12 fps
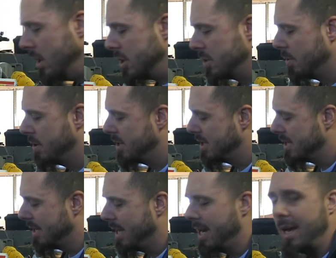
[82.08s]
So once it's
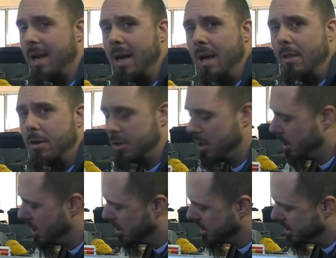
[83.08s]
lit, there's a
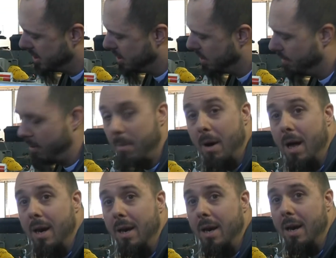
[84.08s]
little silver
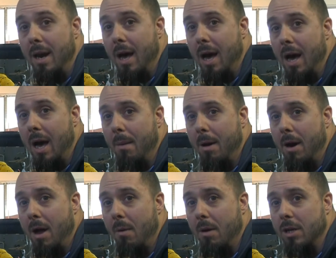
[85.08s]
button, um, I don't
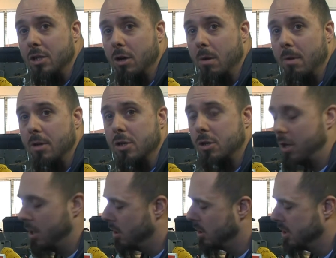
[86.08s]
know how well it's showing up on the
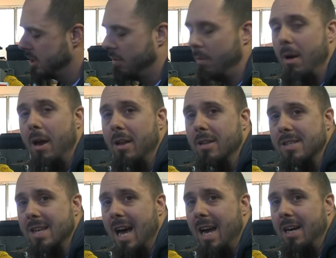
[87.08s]
screen, a little silver button on the
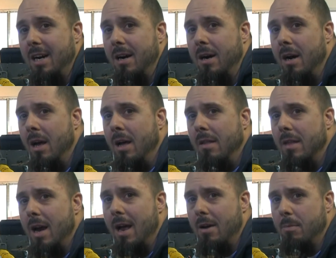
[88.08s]
side here
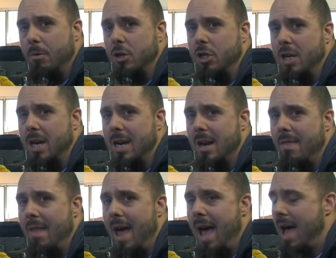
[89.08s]
that I had to push in,
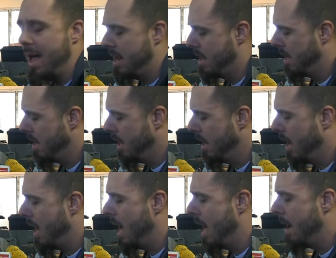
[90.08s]
and that
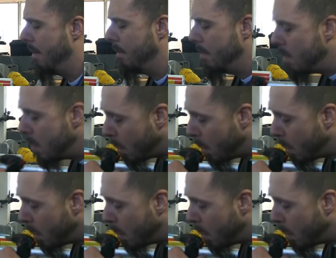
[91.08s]
um,